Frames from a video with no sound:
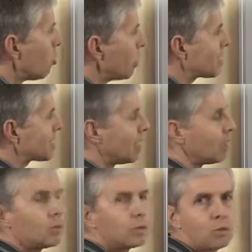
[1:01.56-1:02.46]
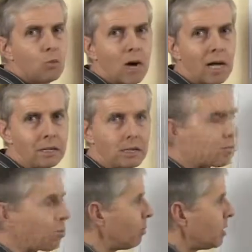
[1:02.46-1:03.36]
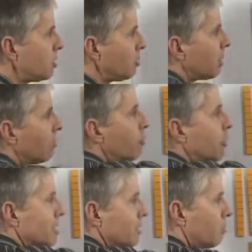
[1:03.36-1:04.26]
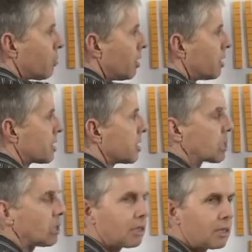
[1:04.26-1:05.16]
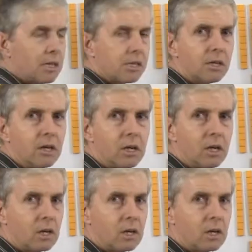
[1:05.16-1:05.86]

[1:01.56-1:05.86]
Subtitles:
always start with the ones. When we're doing a written process like this,